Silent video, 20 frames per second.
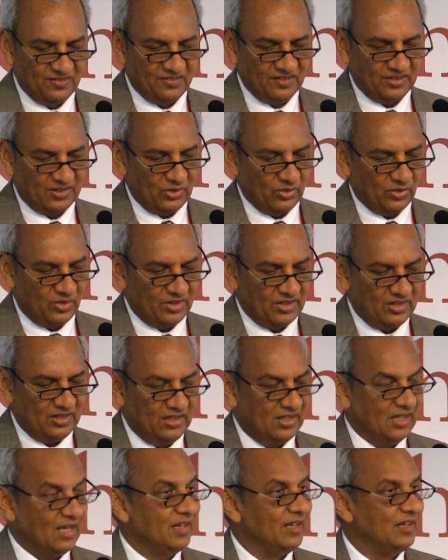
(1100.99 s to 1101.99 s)

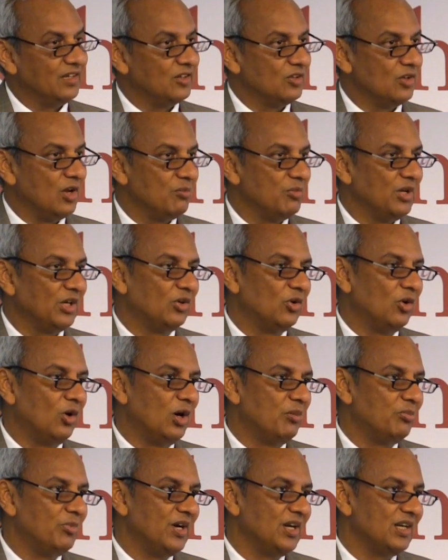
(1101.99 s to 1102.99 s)
security and economic
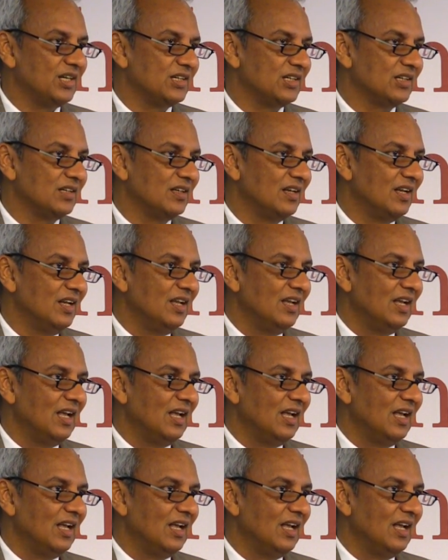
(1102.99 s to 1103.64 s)
cooperation